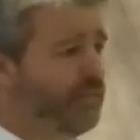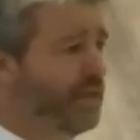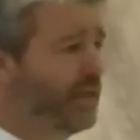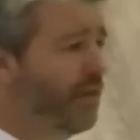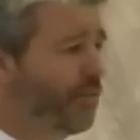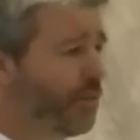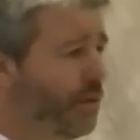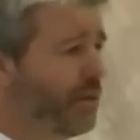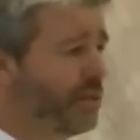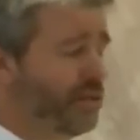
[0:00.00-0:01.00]
if we get
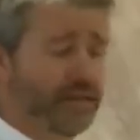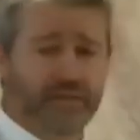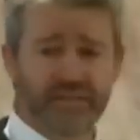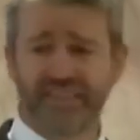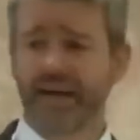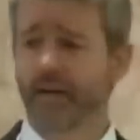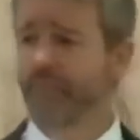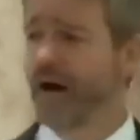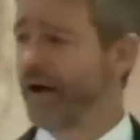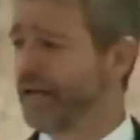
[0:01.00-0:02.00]
through it, and it's
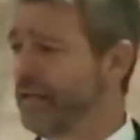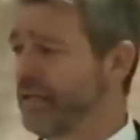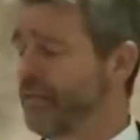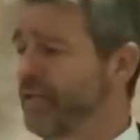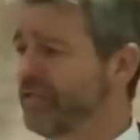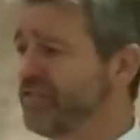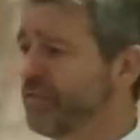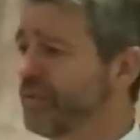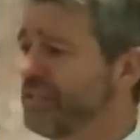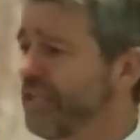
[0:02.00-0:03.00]
dekamai, and it, it means
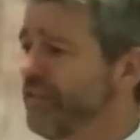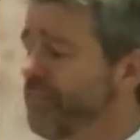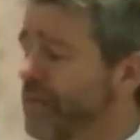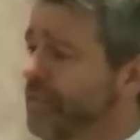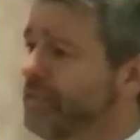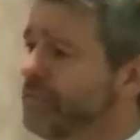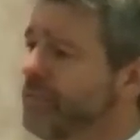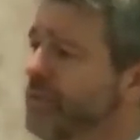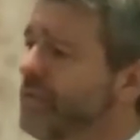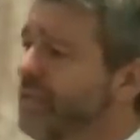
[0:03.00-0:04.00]
to receive, but it means
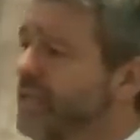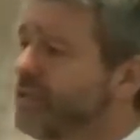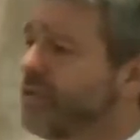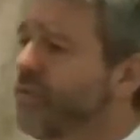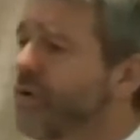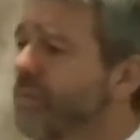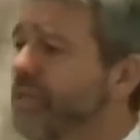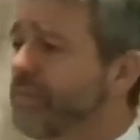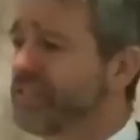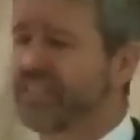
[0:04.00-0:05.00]
more than that, to
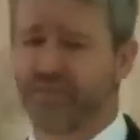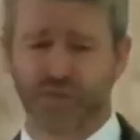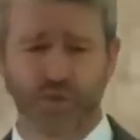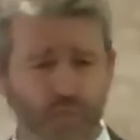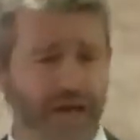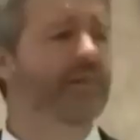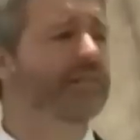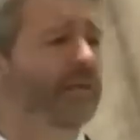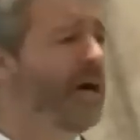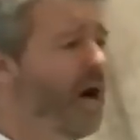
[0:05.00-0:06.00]
warmly receive, to
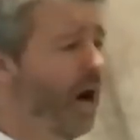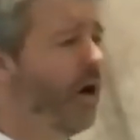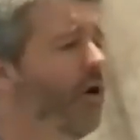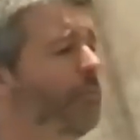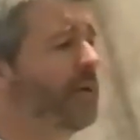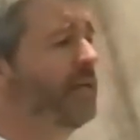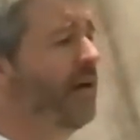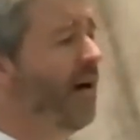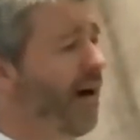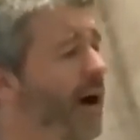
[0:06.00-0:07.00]
welcome.
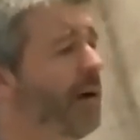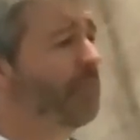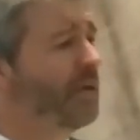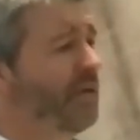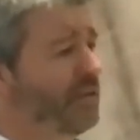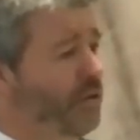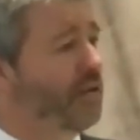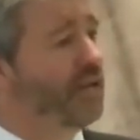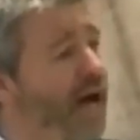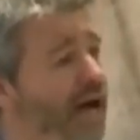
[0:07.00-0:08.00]
Open up
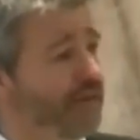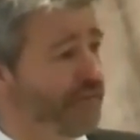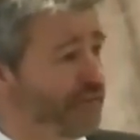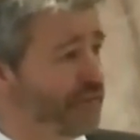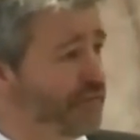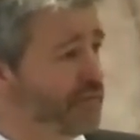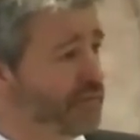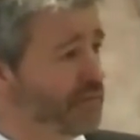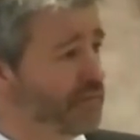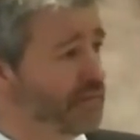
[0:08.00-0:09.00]
your life
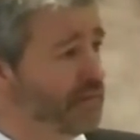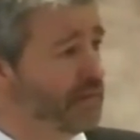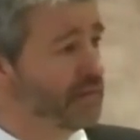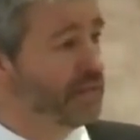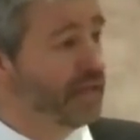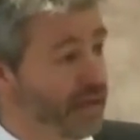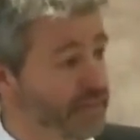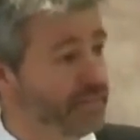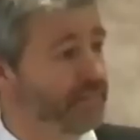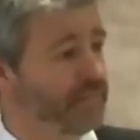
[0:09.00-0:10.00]
to Him.
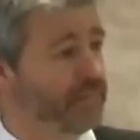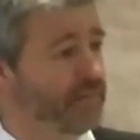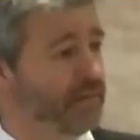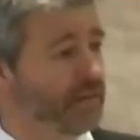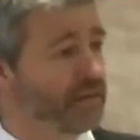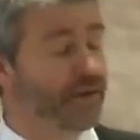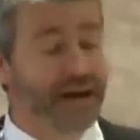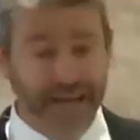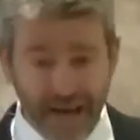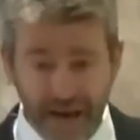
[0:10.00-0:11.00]

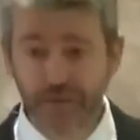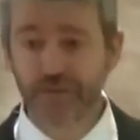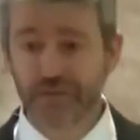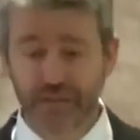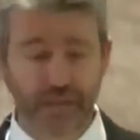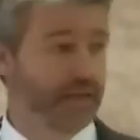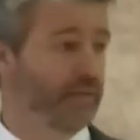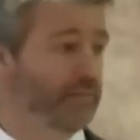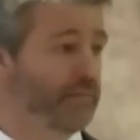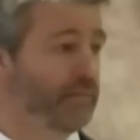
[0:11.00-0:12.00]
Cry out to
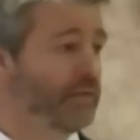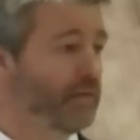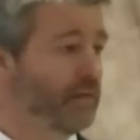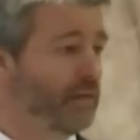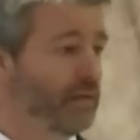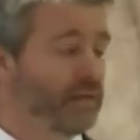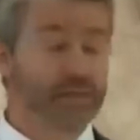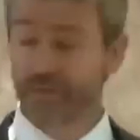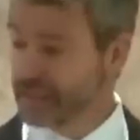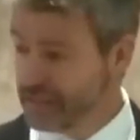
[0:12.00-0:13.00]
Him.
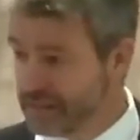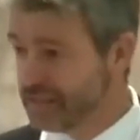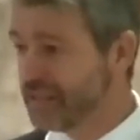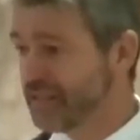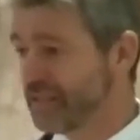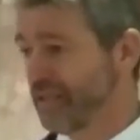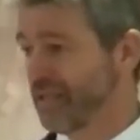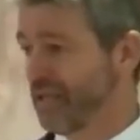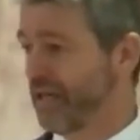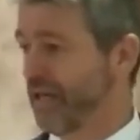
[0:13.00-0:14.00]
Do it
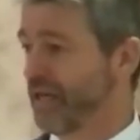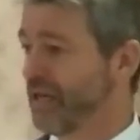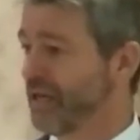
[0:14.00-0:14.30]
consistently,